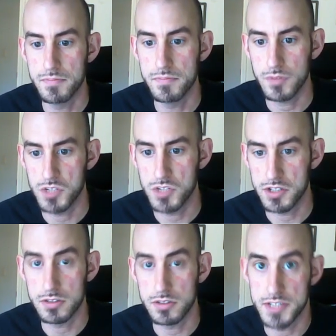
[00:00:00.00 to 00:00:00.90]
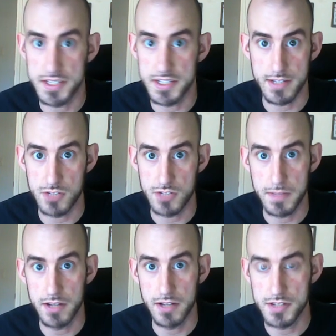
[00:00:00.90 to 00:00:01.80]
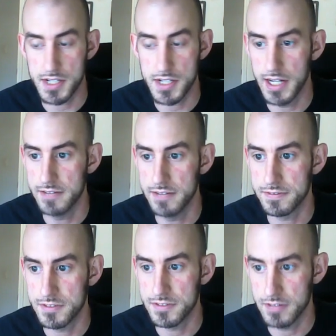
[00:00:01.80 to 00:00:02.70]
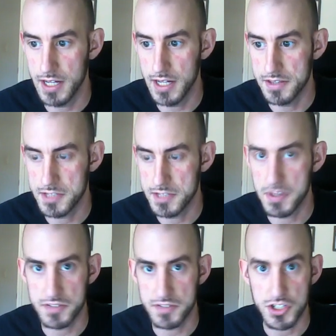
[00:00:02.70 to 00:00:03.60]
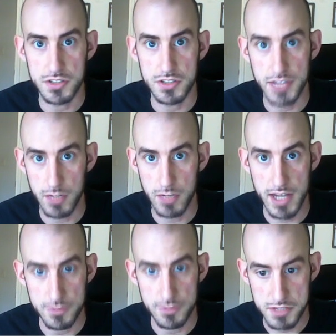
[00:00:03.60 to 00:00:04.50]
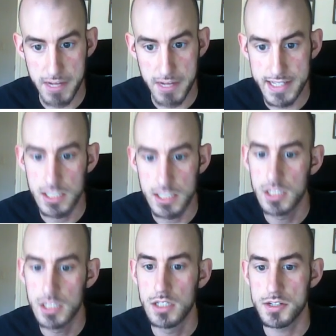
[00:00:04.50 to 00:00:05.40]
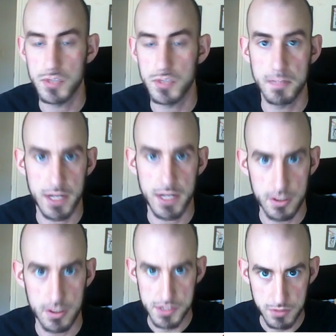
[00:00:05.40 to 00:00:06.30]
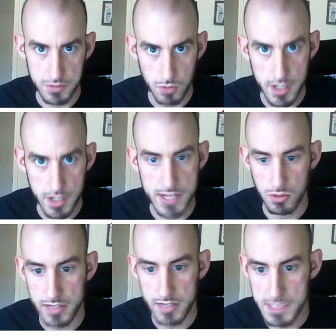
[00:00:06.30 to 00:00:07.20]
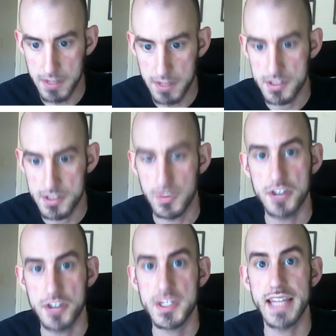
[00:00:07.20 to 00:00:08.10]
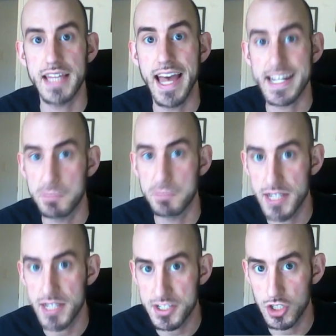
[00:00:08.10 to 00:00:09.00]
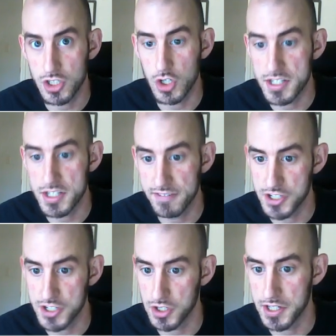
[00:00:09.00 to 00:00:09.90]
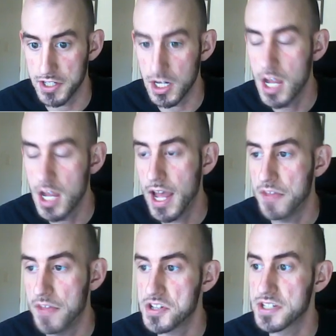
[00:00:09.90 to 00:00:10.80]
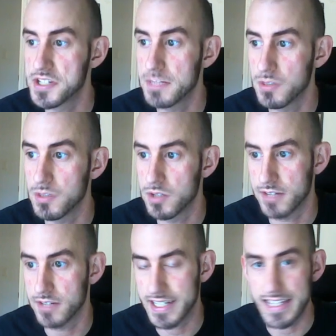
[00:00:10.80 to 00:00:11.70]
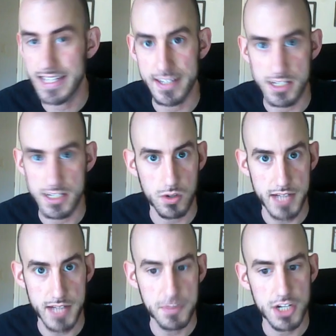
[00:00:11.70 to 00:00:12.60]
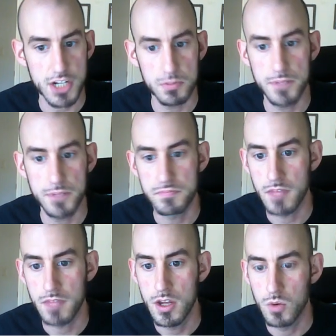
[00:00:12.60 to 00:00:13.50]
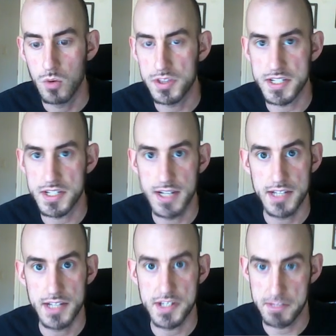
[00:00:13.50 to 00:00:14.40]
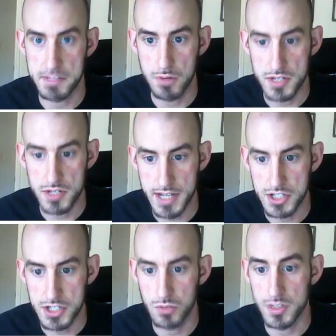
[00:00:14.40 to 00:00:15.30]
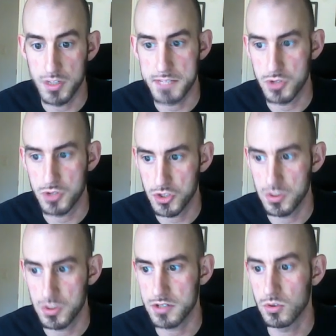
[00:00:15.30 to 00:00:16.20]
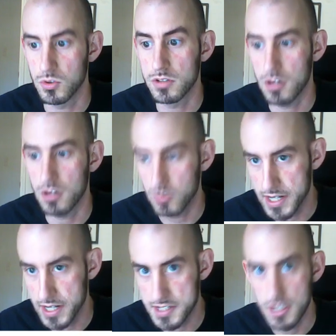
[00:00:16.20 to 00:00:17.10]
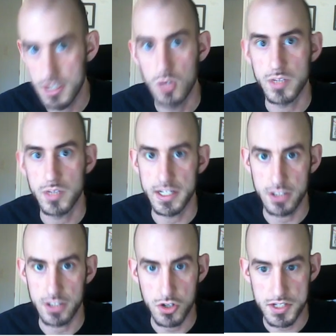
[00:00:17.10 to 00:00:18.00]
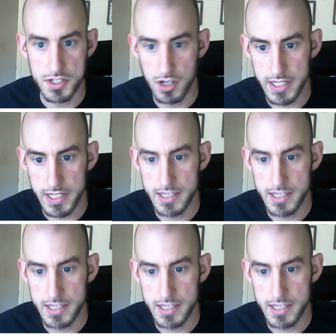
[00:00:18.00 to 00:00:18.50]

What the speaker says: which includes at this level spells of Shield and Wrathful Smite. So we can pick those want as Warlock spells. We also get the Hexblade's Curse feature here, and this is going to be one of our key things to our damage output. What this does is, as a bonus action, once per short or long rest, we can curse a target.